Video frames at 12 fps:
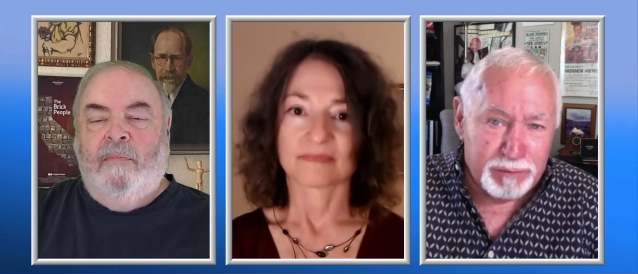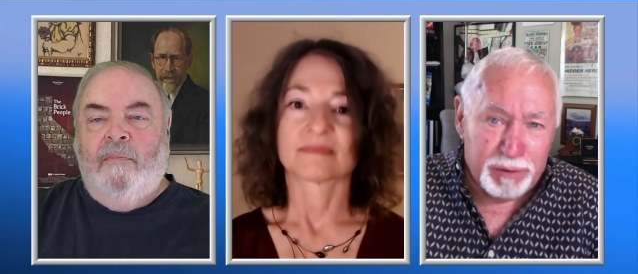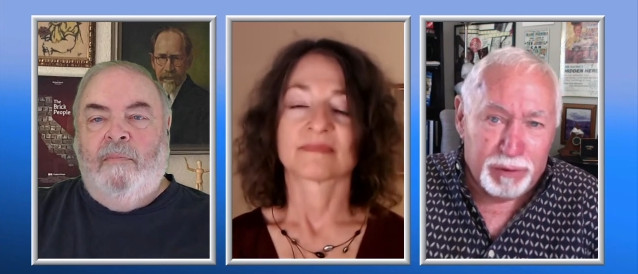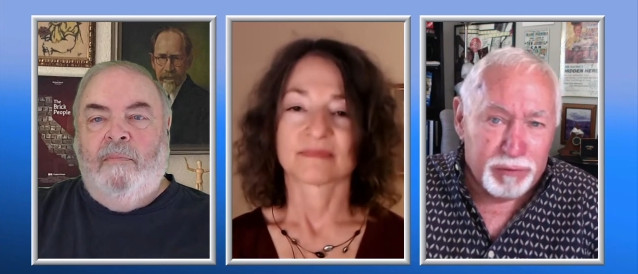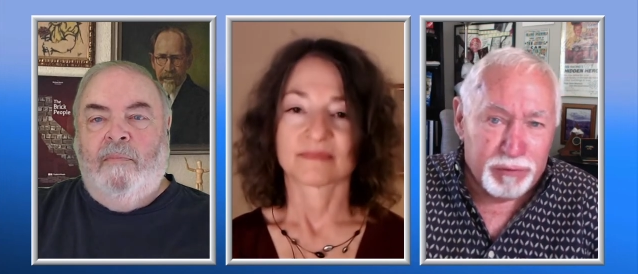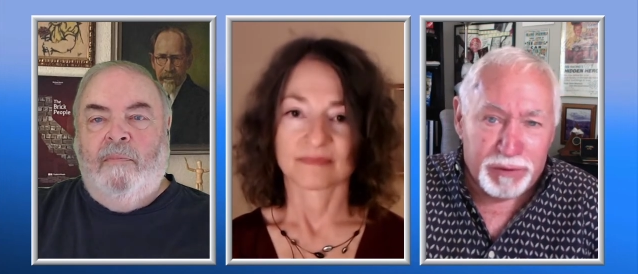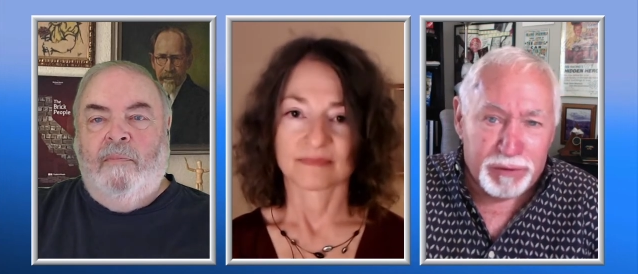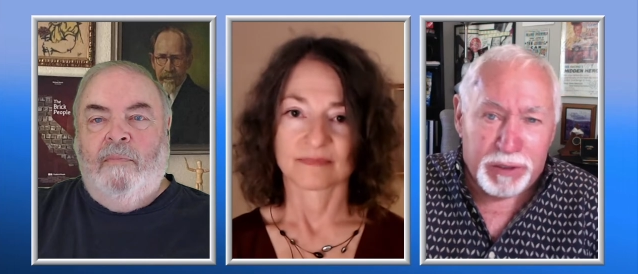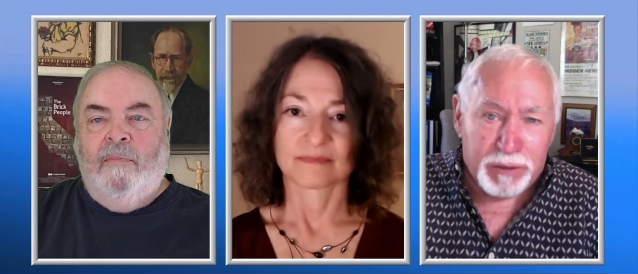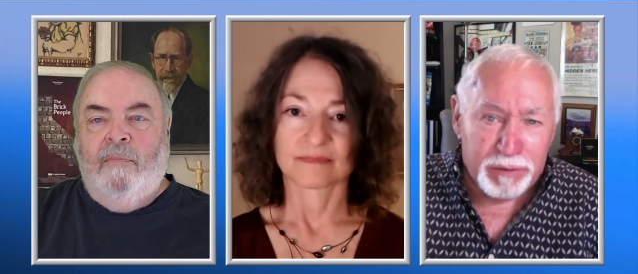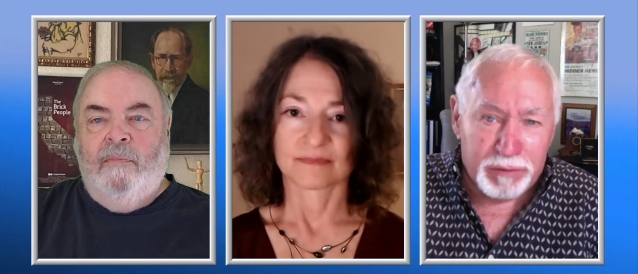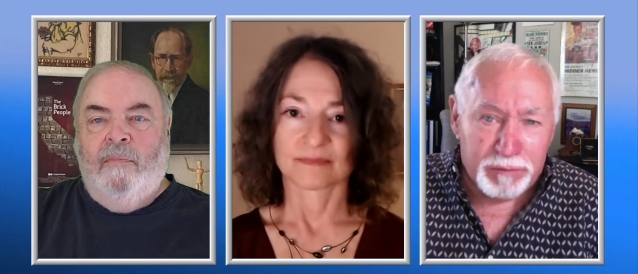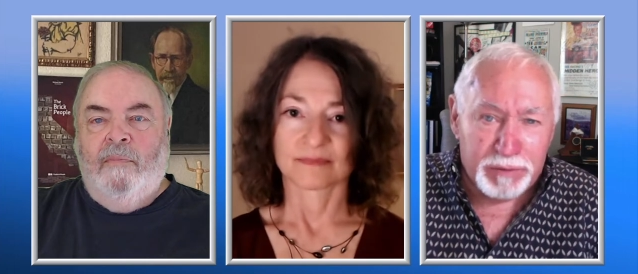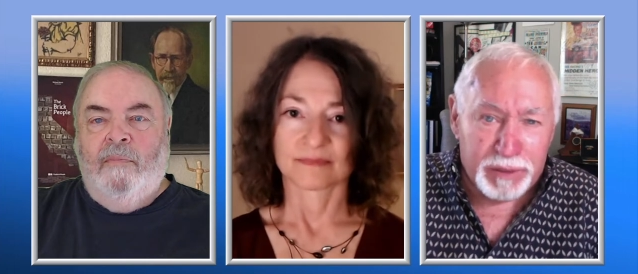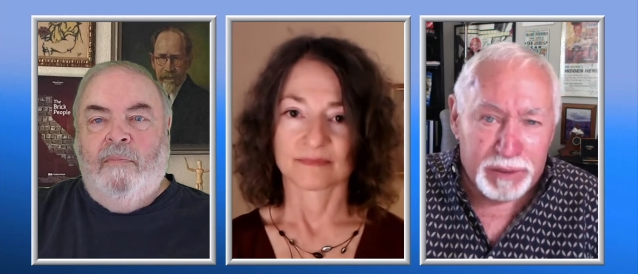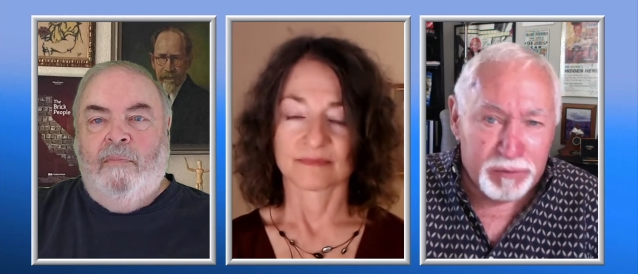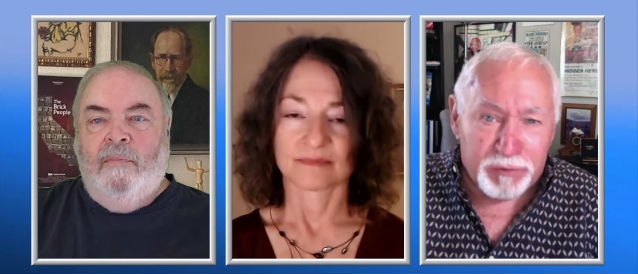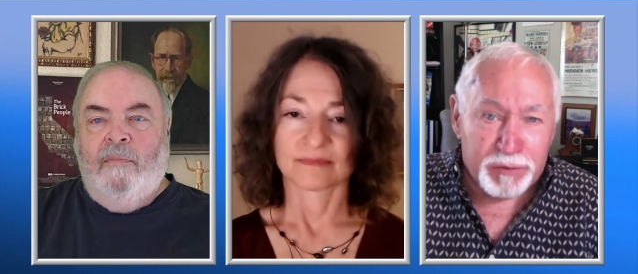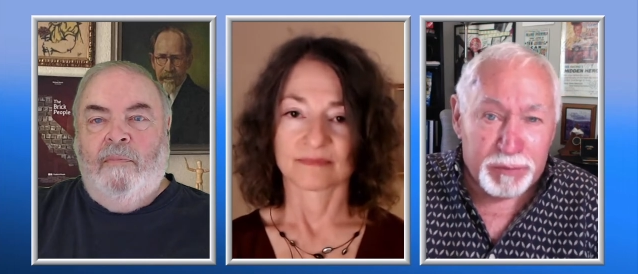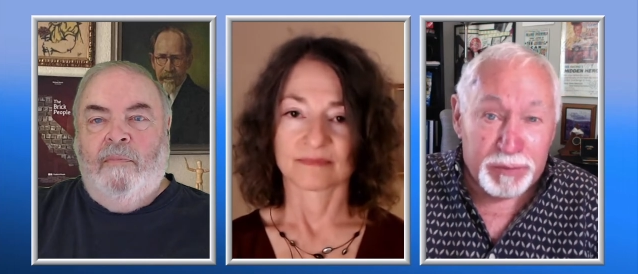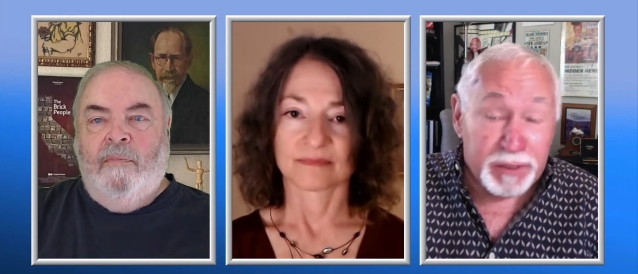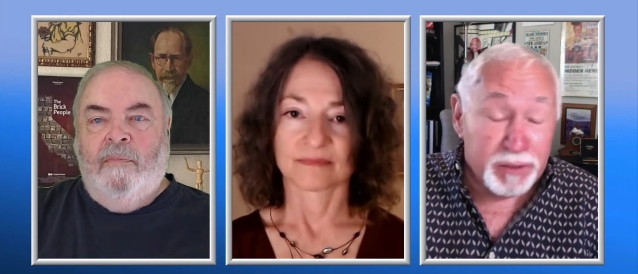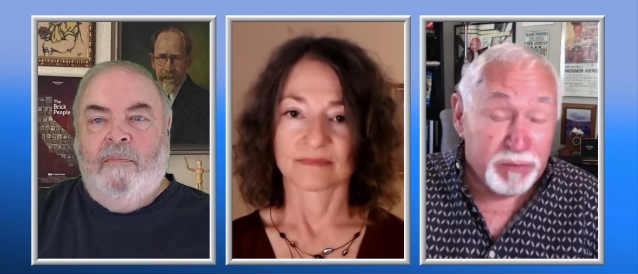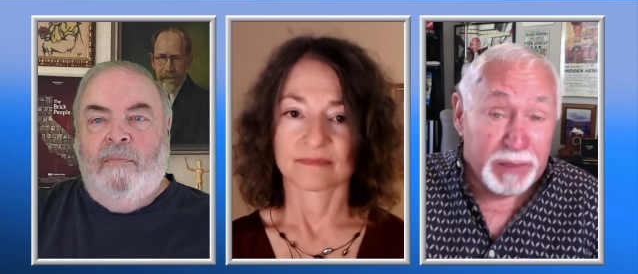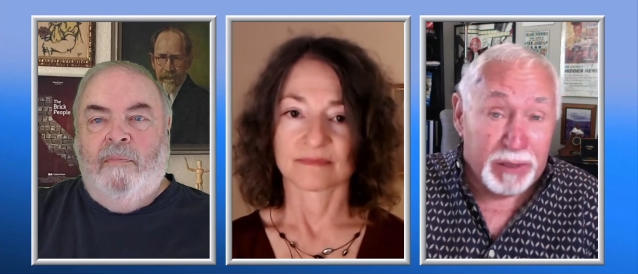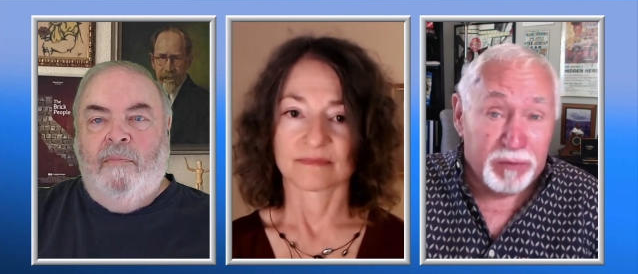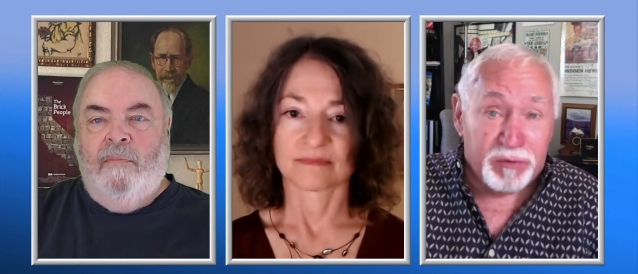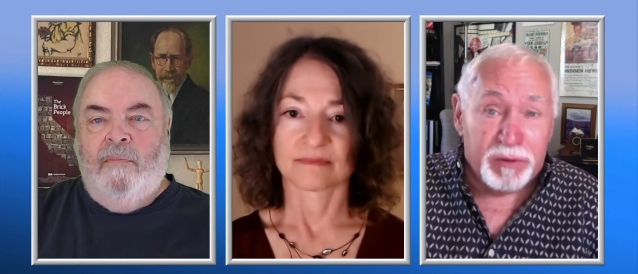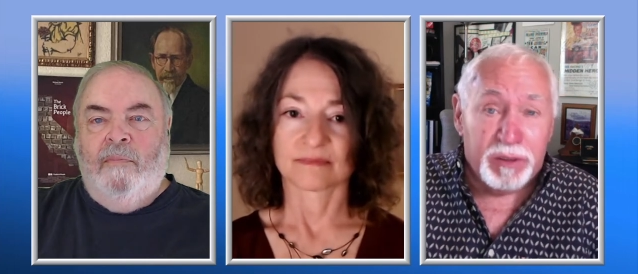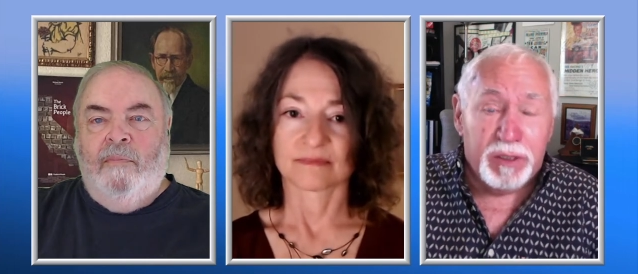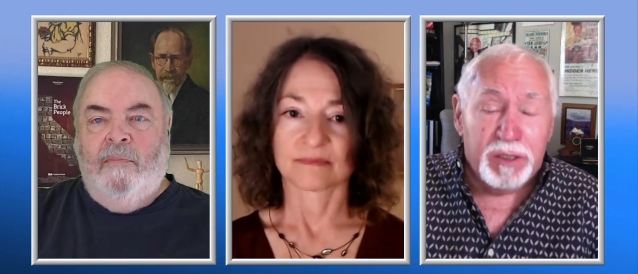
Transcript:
Speaker 1: close relationship like a spouse